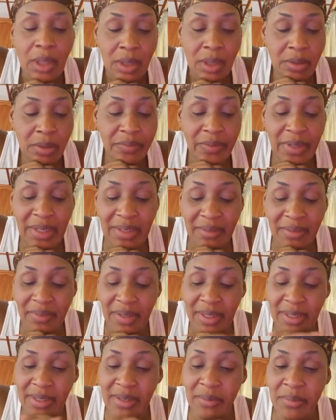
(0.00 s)
you finally
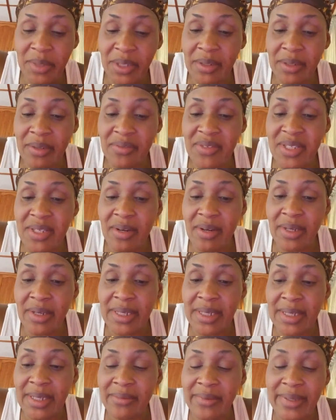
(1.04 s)
found out the meaning of
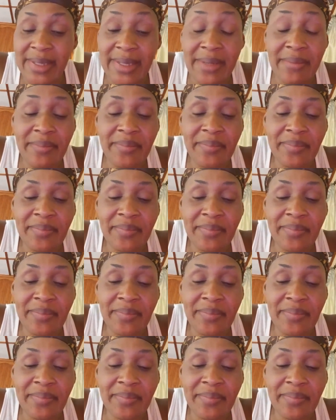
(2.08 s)
surrogate, right?